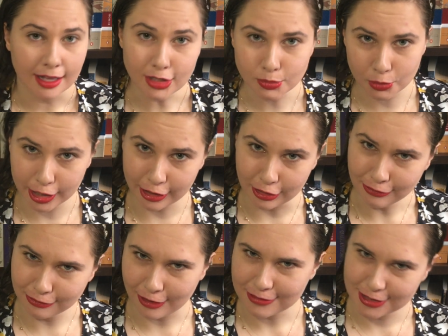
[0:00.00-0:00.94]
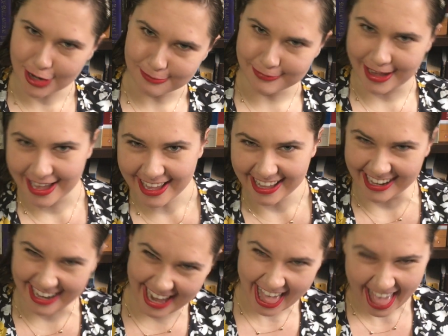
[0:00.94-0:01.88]
That was pretty good for off the top of my
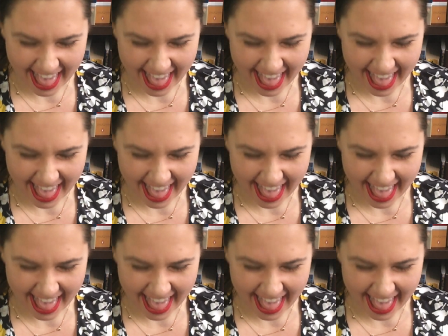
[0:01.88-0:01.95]
head.